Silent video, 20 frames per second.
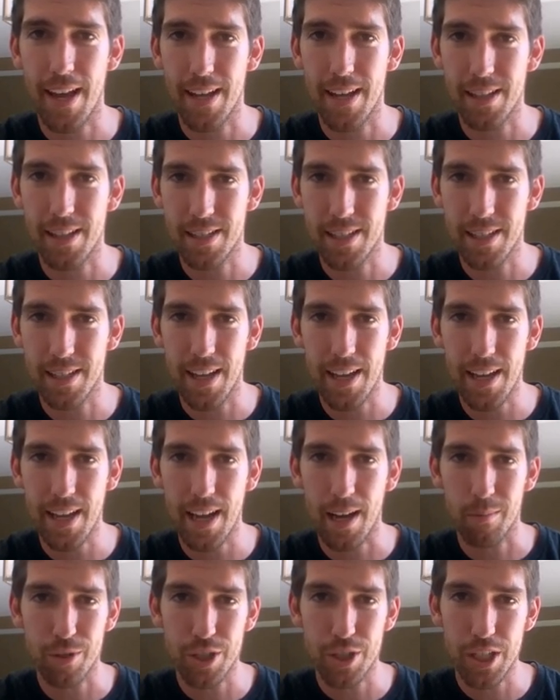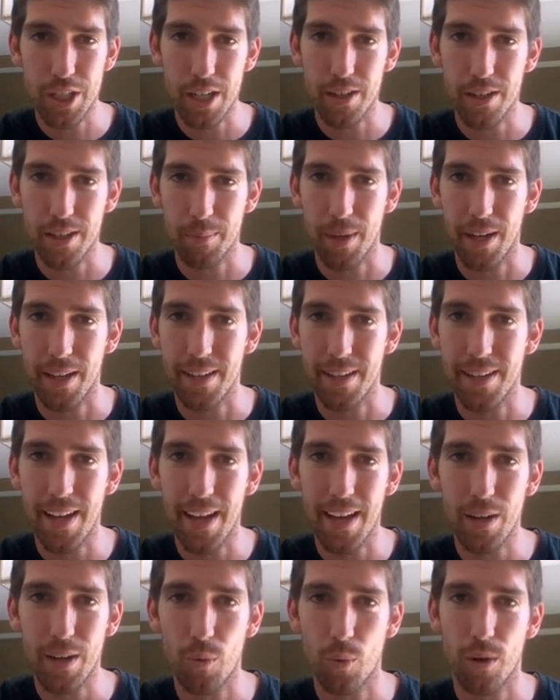And today, I'm sharing my
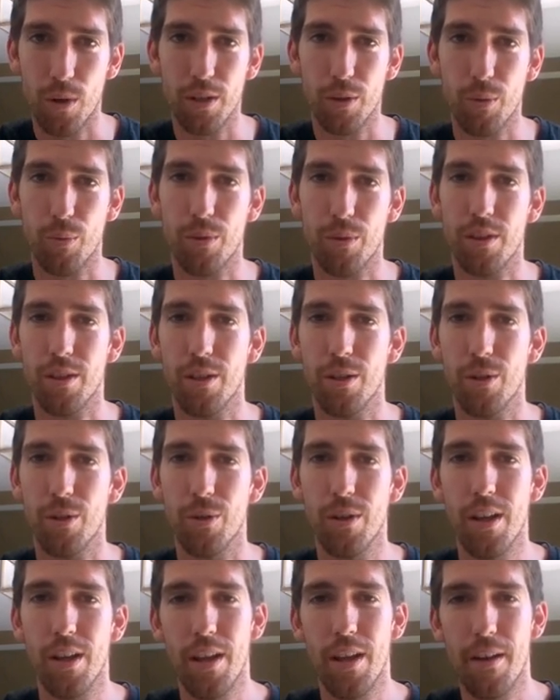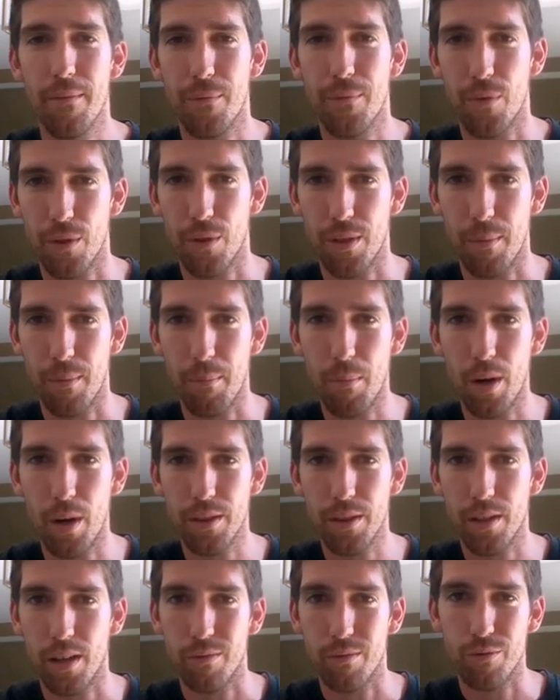net worth with you for the
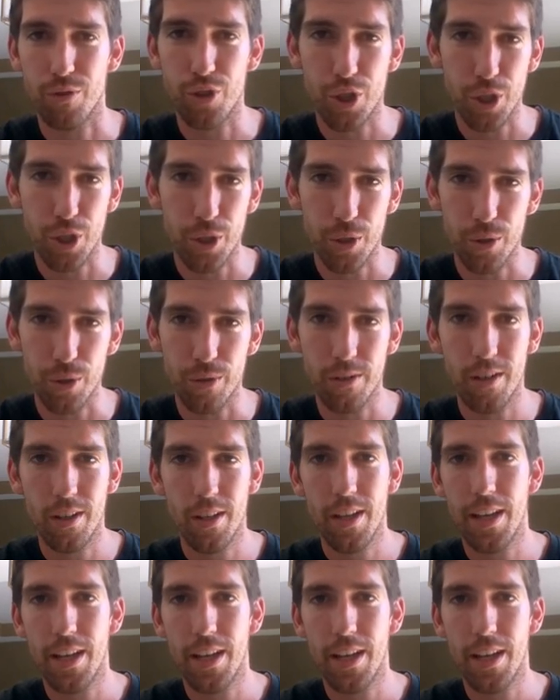month of June.